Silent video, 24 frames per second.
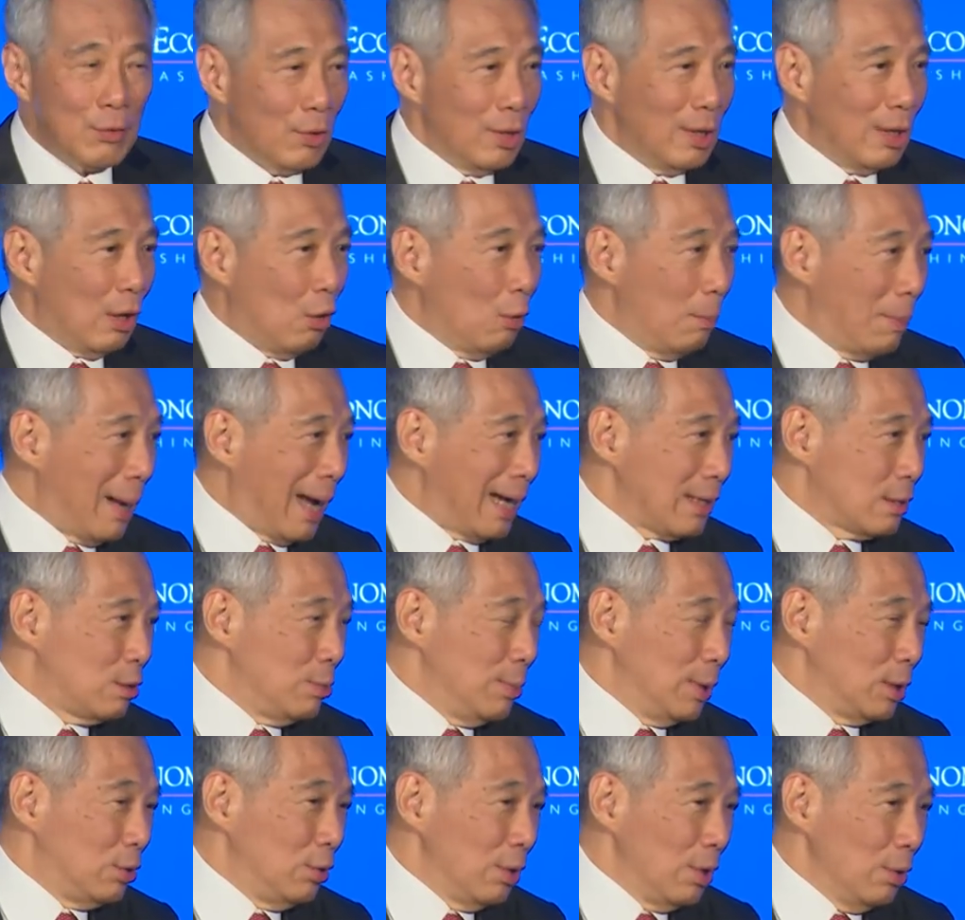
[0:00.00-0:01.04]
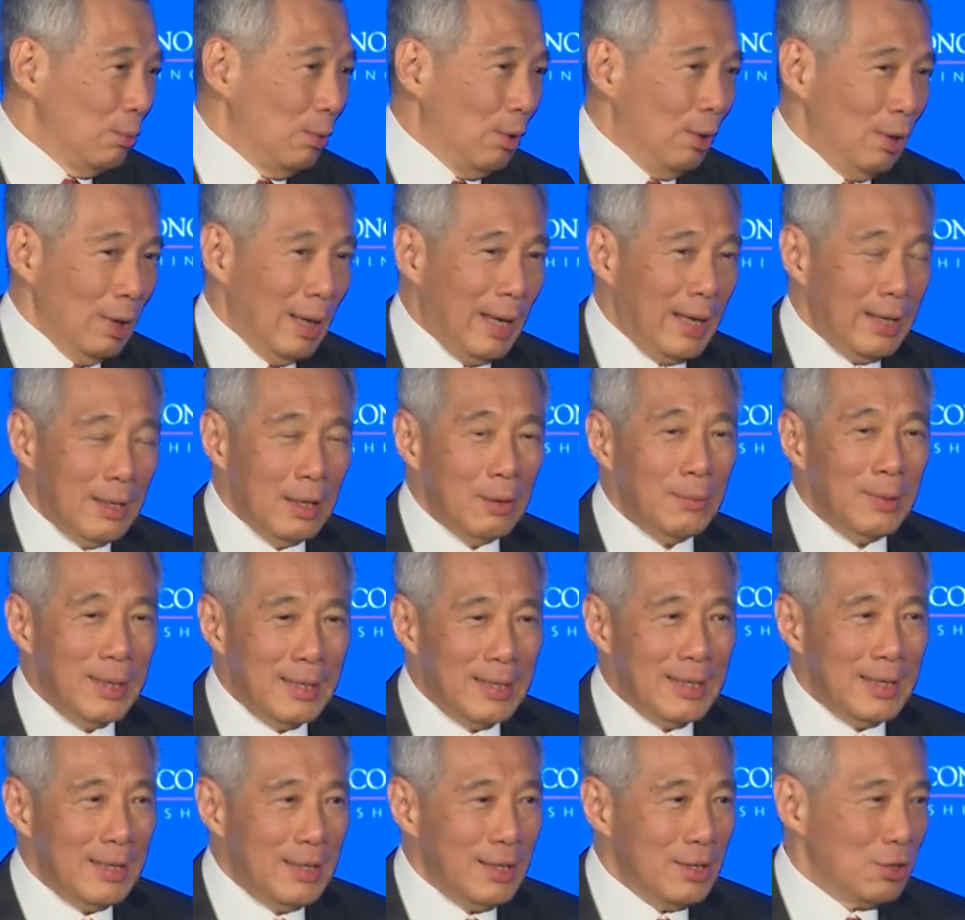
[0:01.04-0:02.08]
of all, our backs were to the wall. Either we
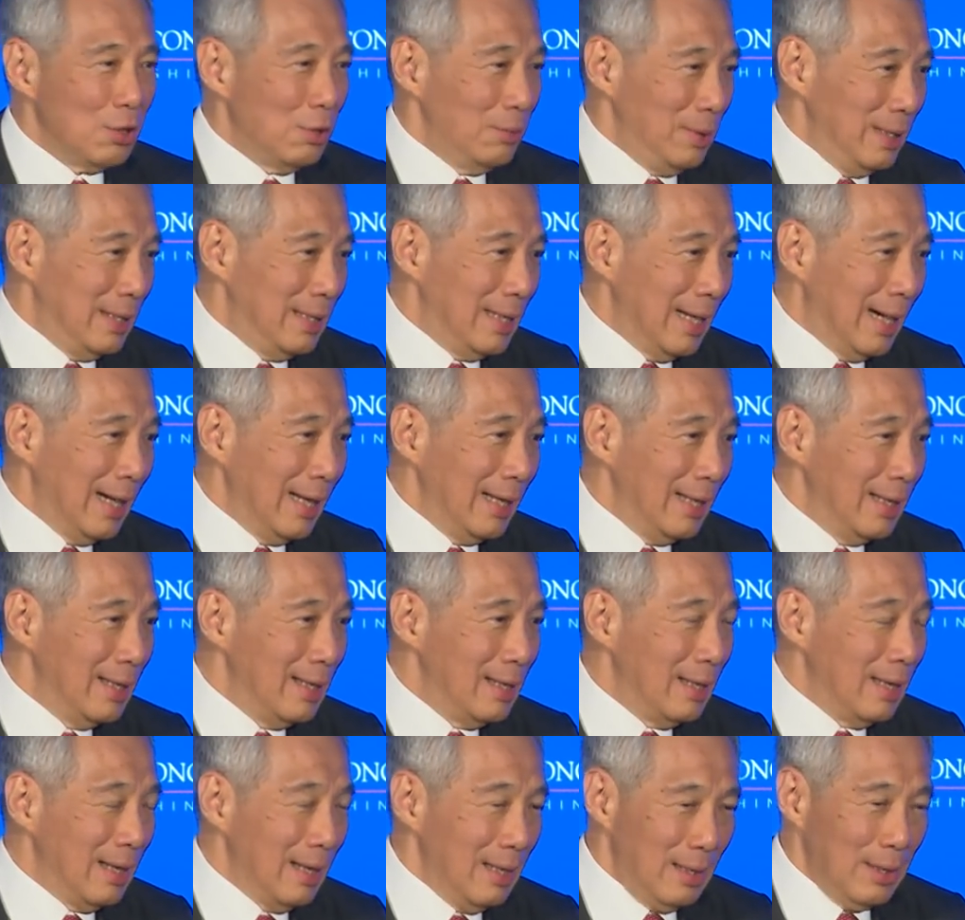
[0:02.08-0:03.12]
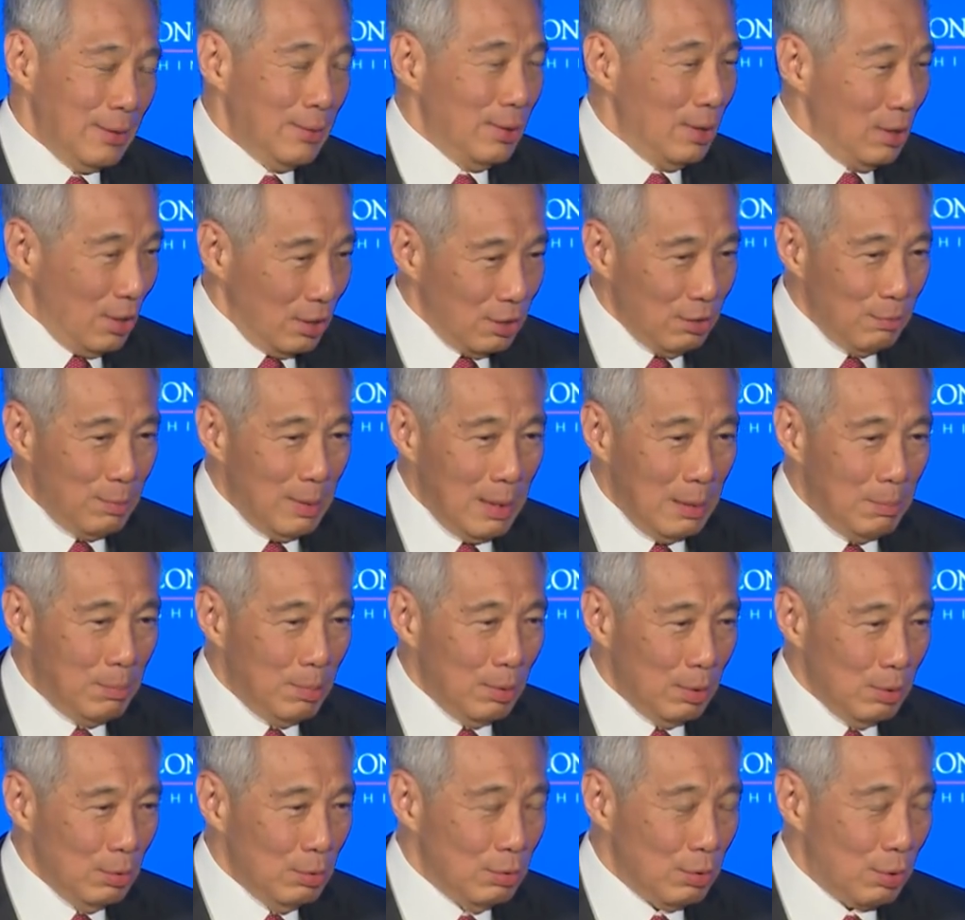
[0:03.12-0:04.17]
did this or we died. And there were a lot of
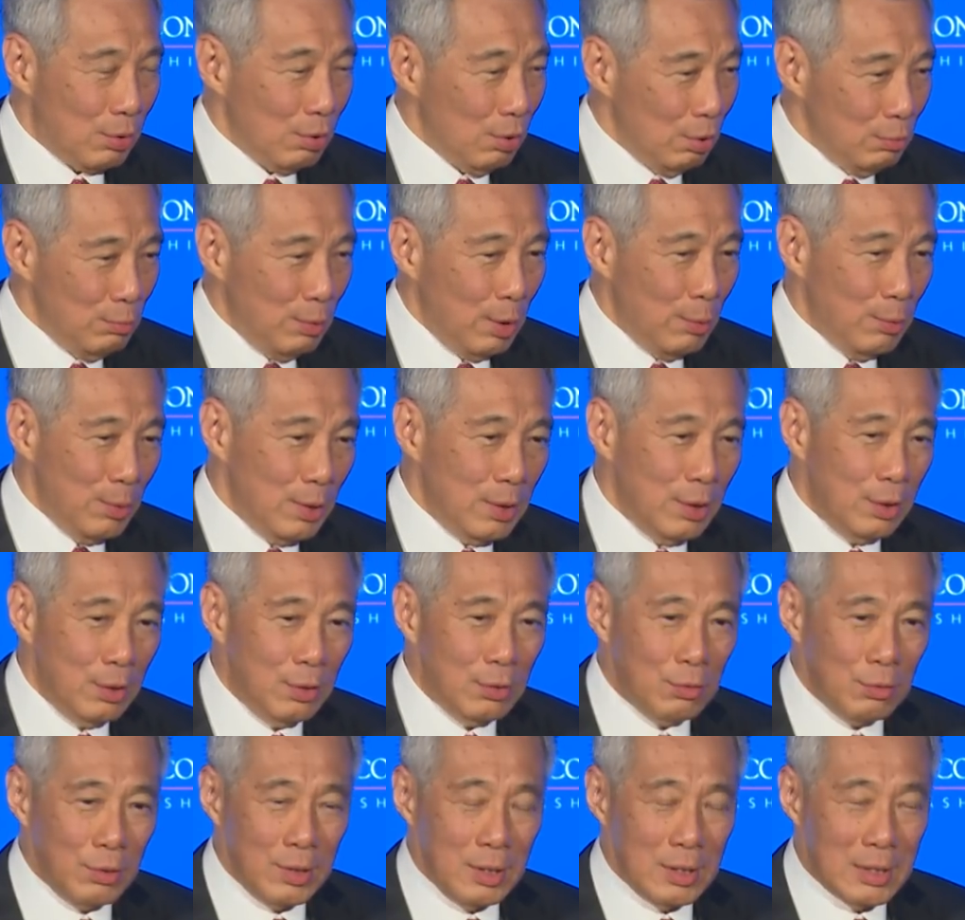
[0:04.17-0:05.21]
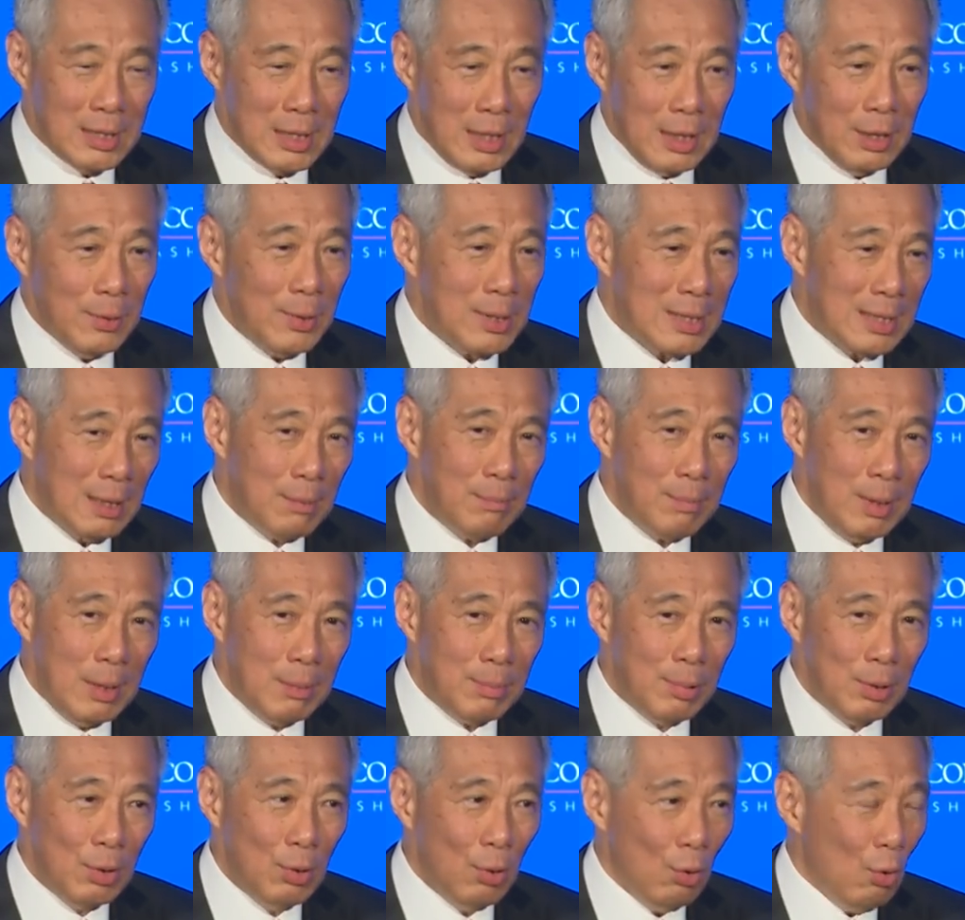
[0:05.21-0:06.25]
people who thought we wouldn't do this, and there were some
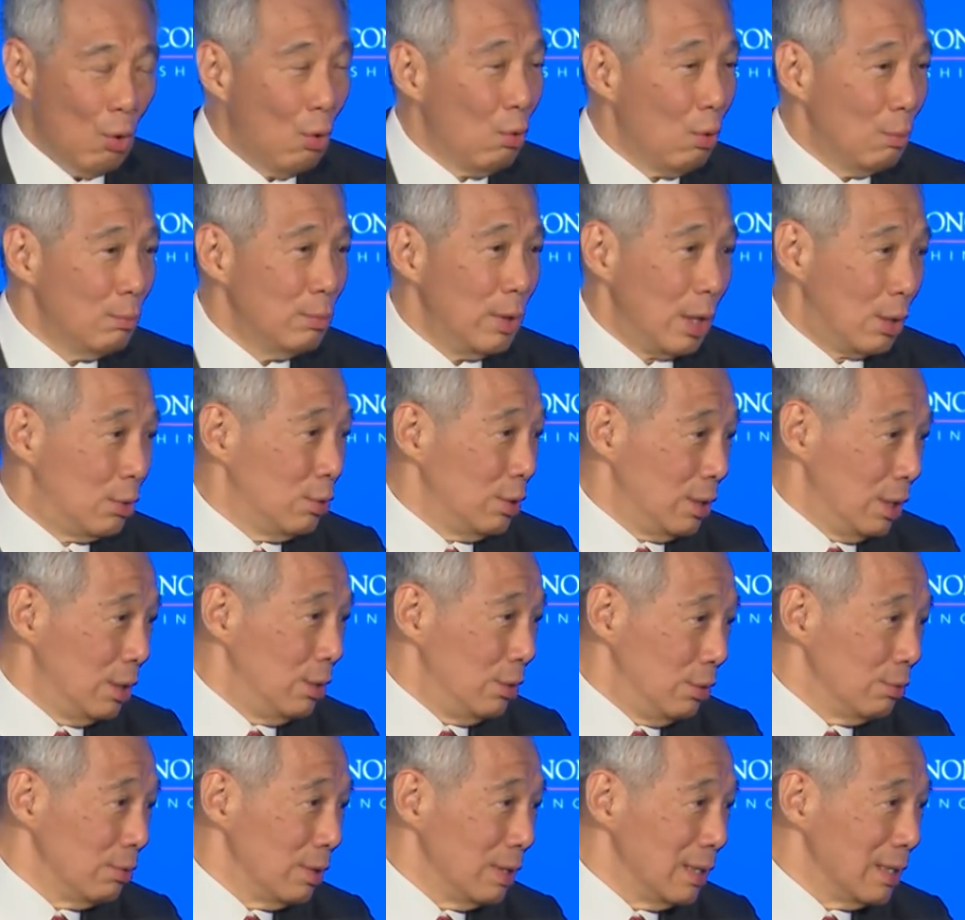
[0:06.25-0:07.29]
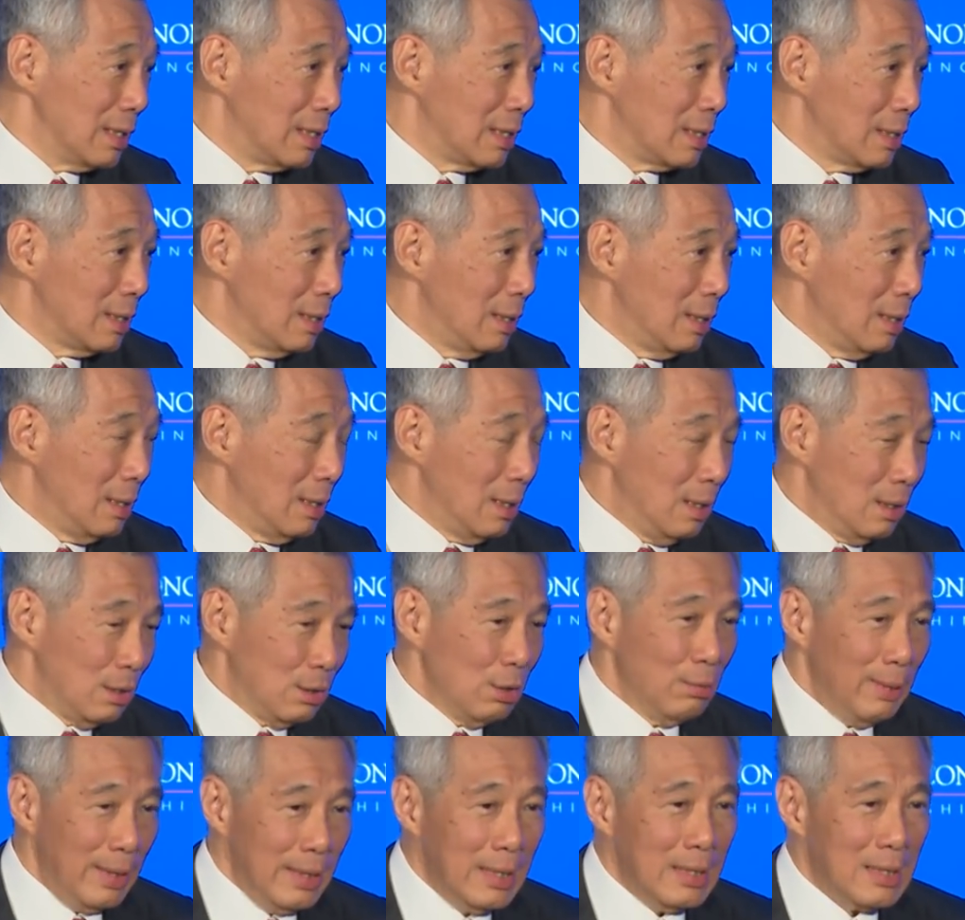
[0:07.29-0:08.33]
people who hoped we couldn't do this.
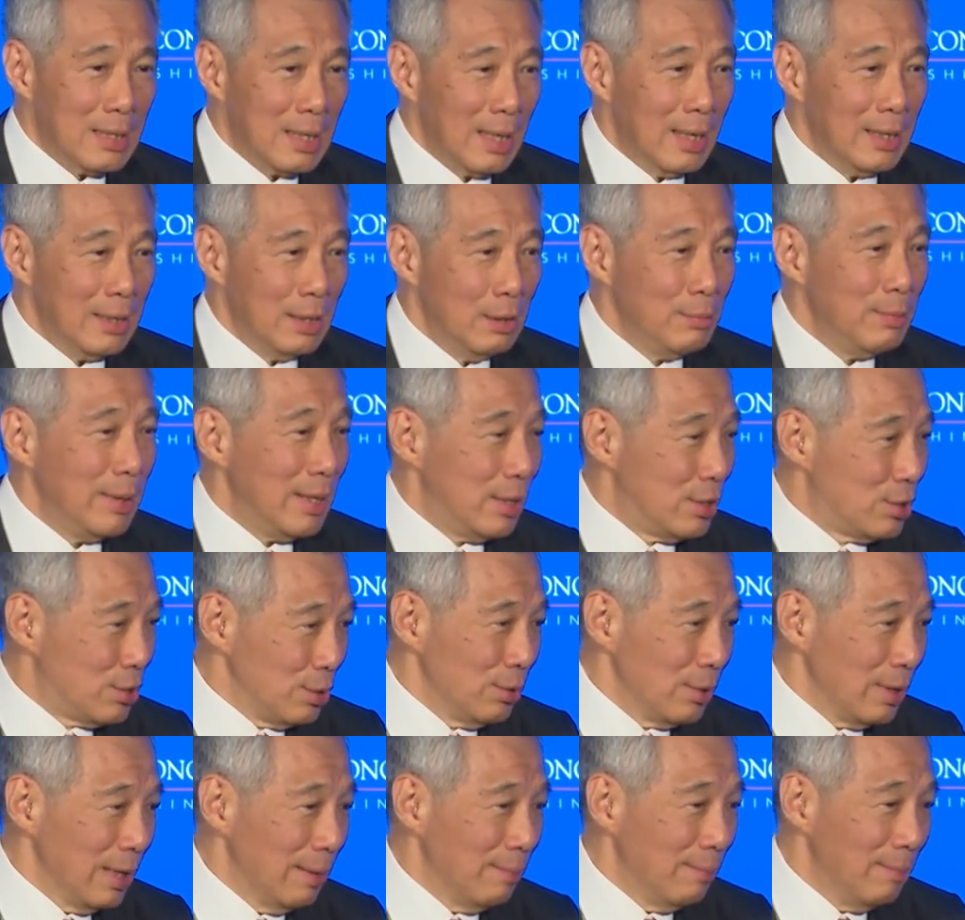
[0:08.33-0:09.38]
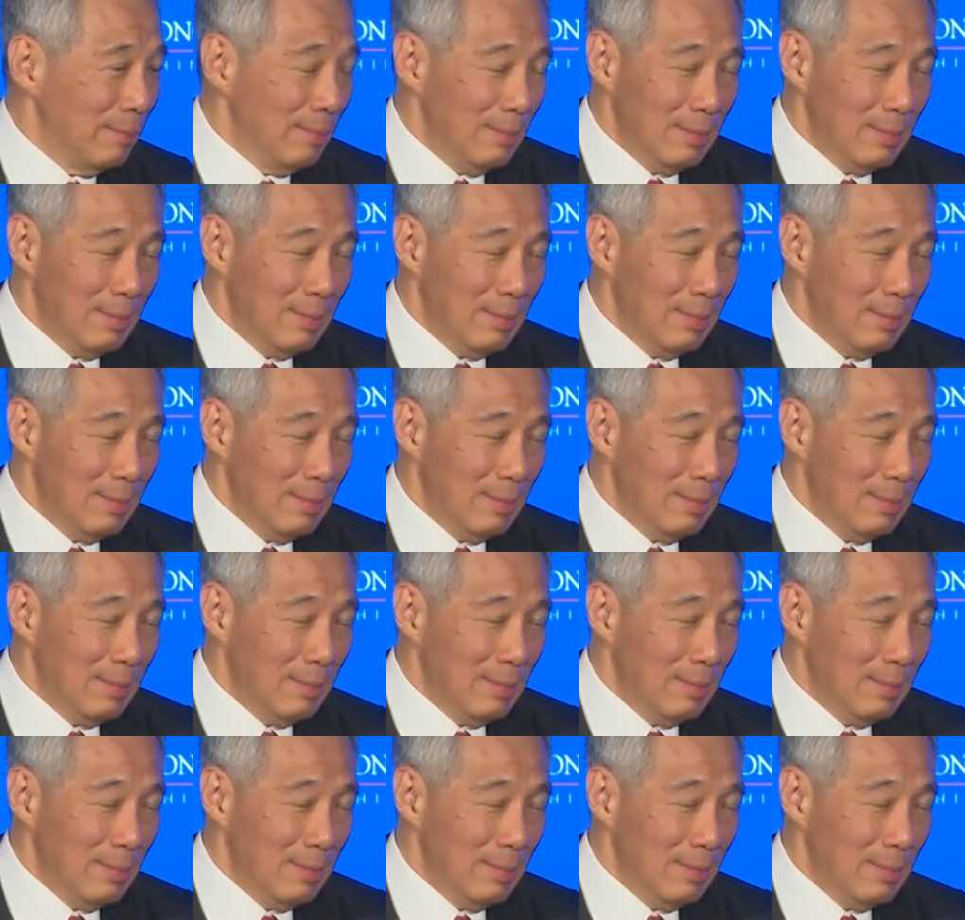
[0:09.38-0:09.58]
So we decided we'd show them.